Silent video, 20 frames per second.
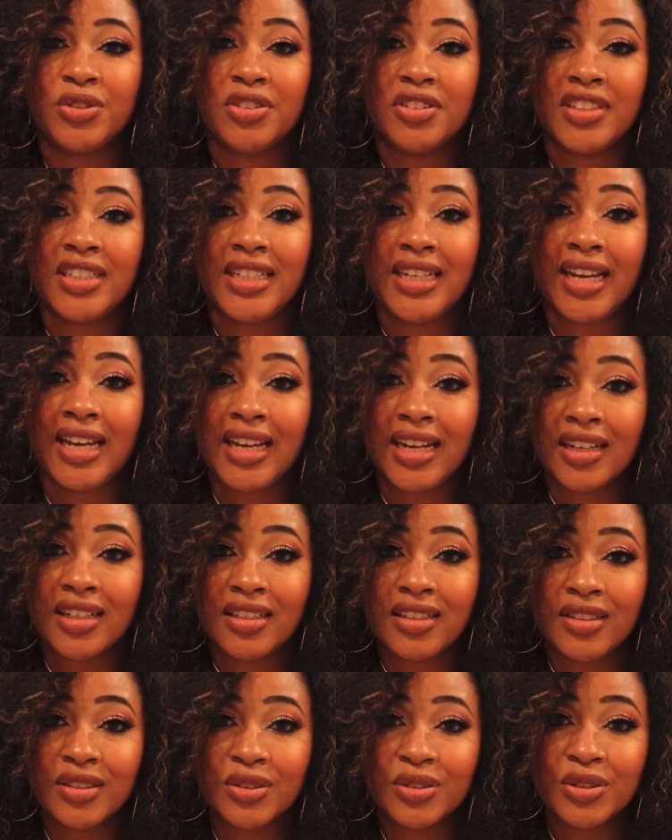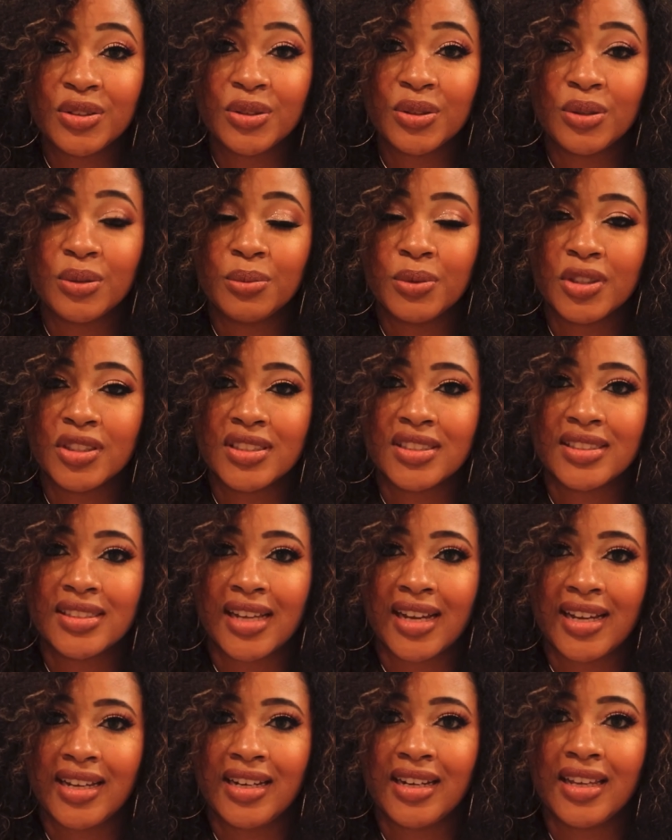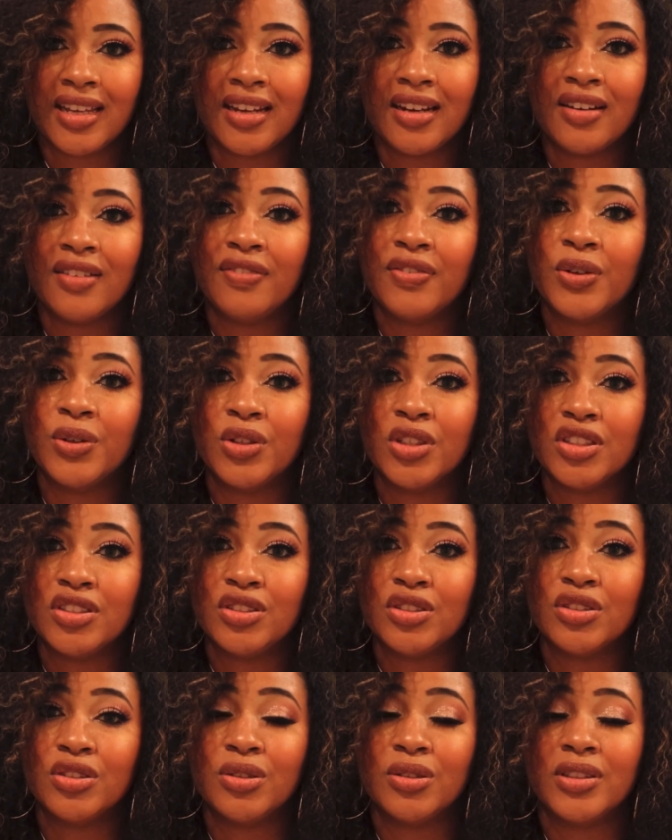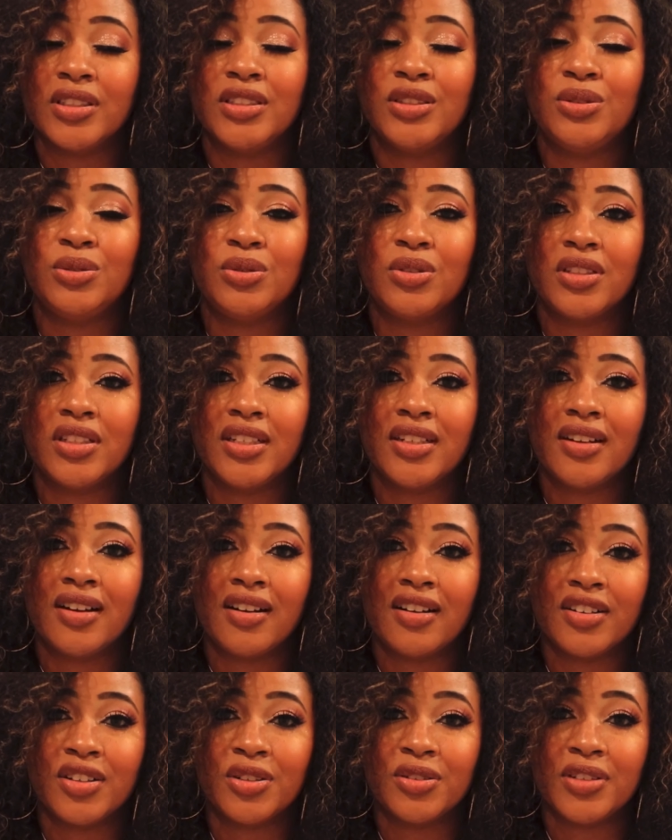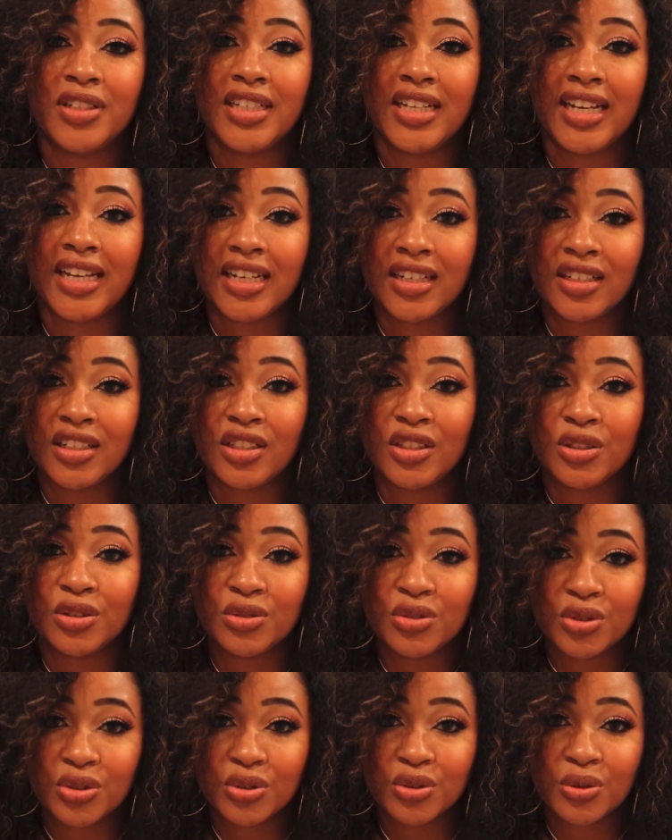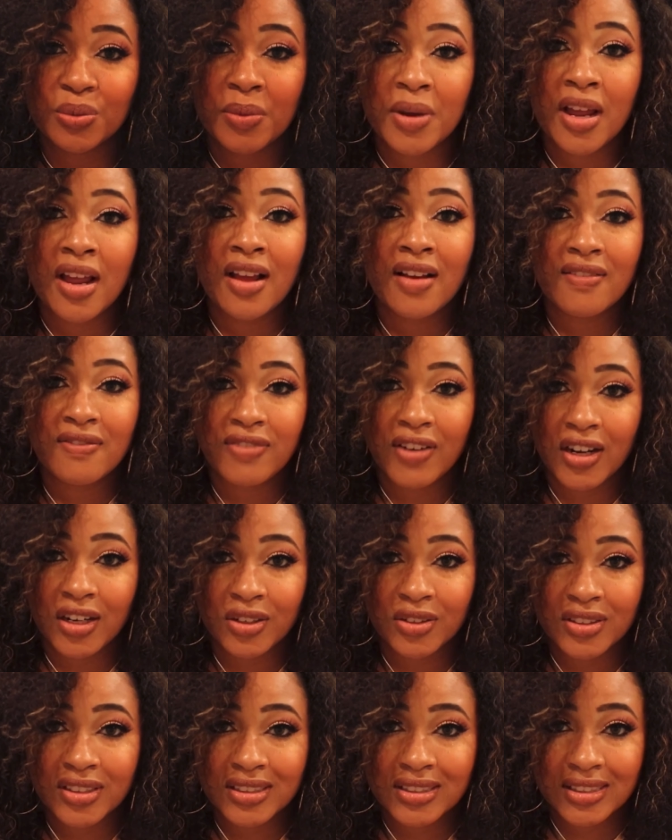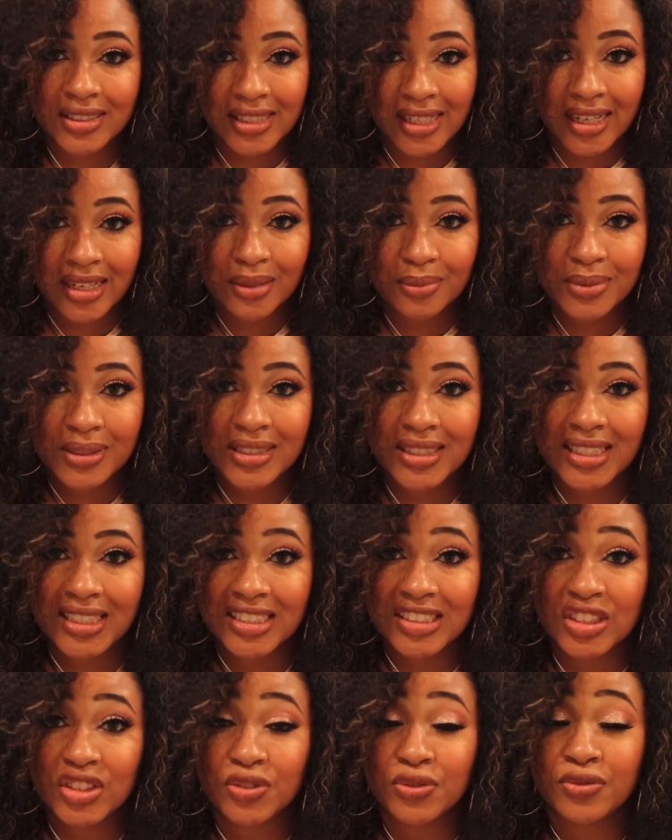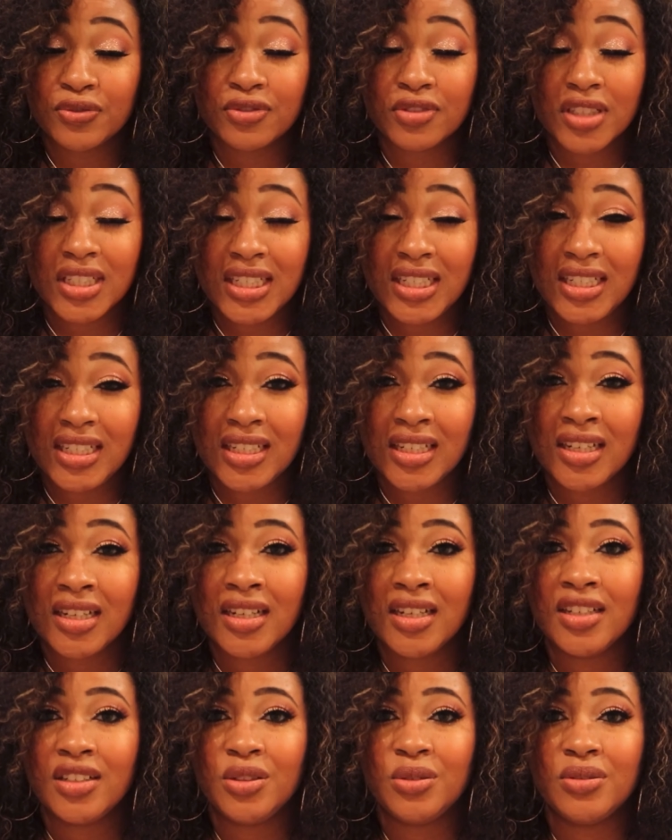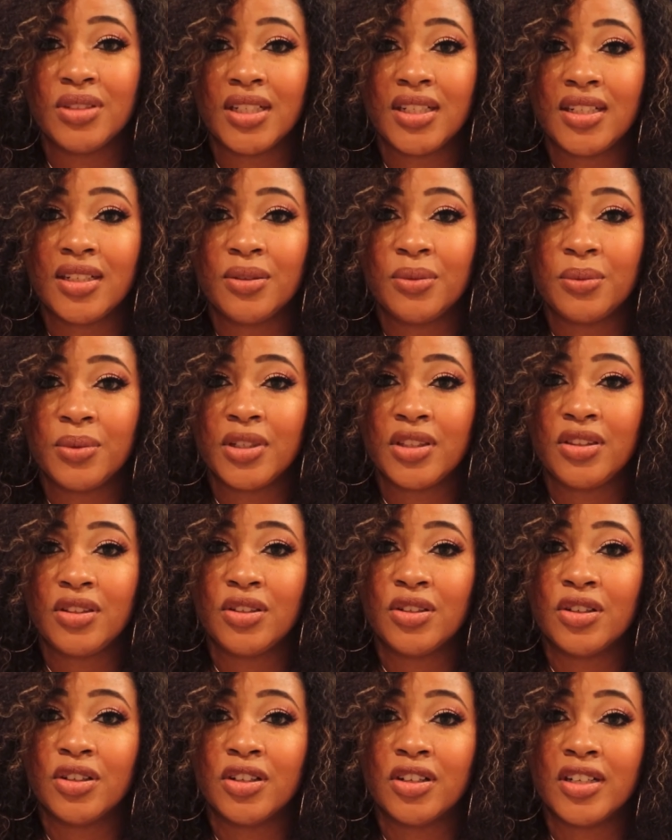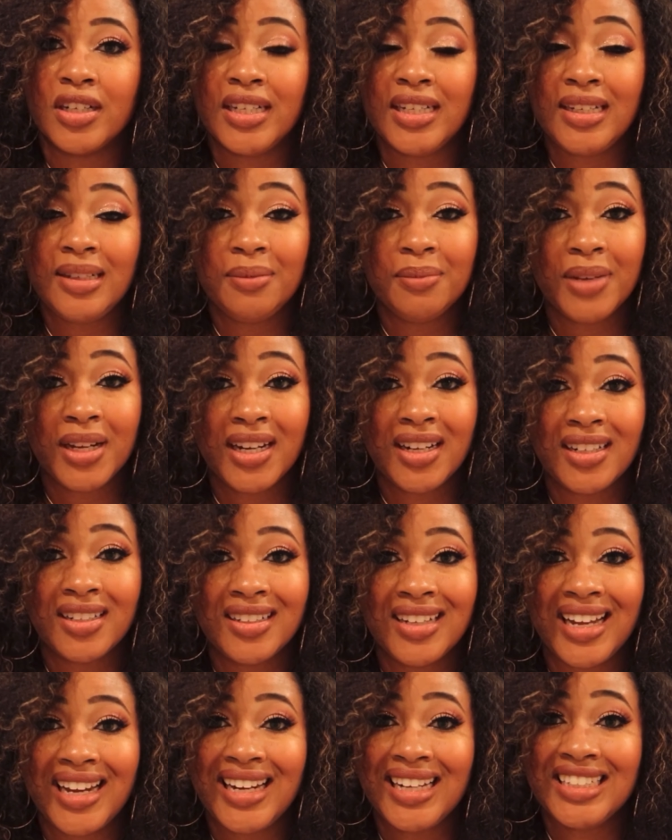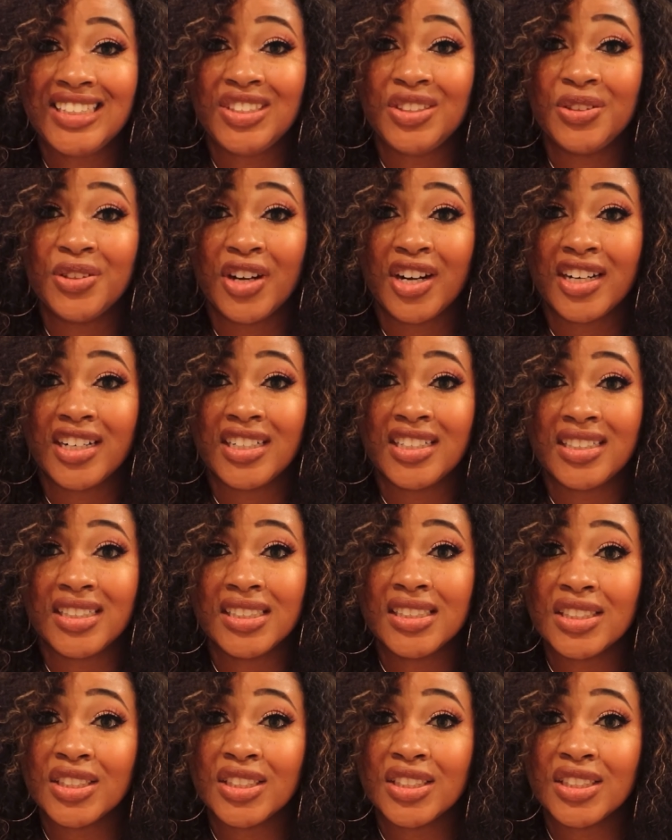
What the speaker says: create a YouTube or sign in. Of course, you're going to click on create a YouTube, follow the steps, it's free. You link it with your email and you are good to